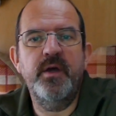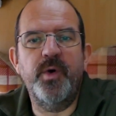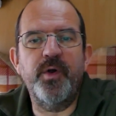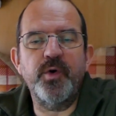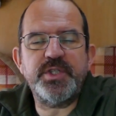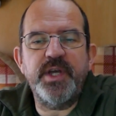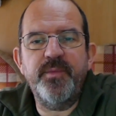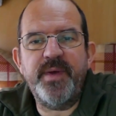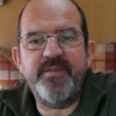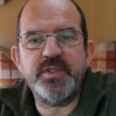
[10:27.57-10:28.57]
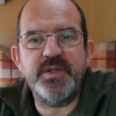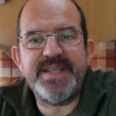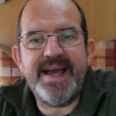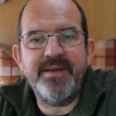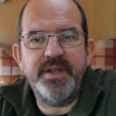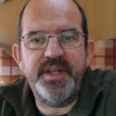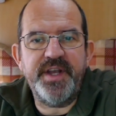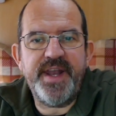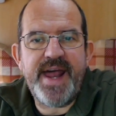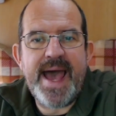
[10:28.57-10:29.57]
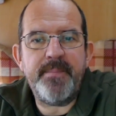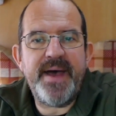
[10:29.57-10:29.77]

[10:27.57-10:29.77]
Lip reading: We've also downloaded an app,